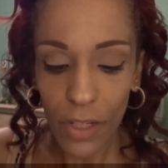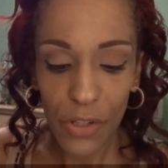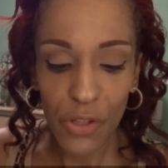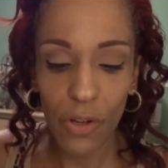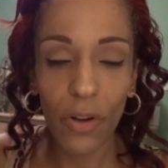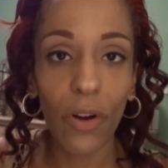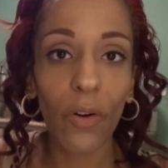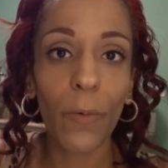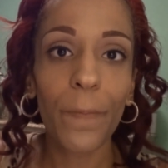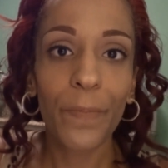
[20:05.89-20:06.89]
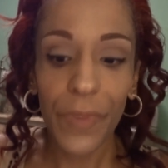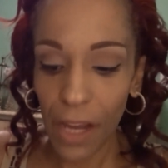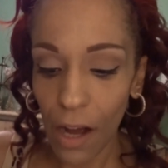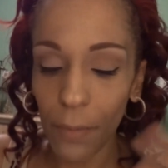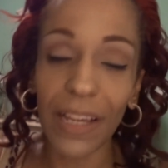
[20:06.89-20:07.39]
So
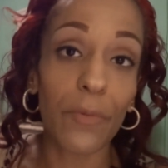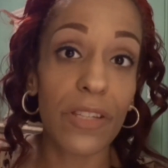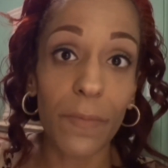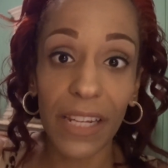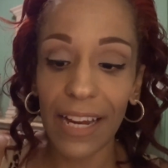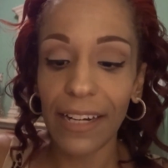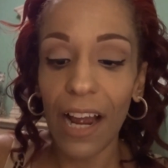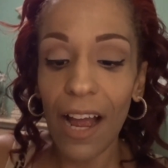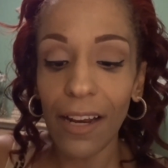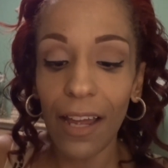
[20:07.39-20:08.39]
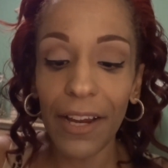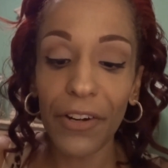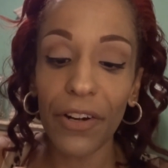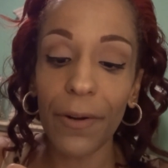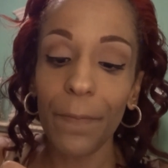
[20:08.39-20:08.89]
that was the Milani
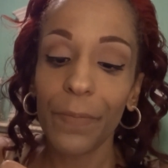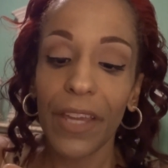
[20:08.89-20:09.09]
eyeliner,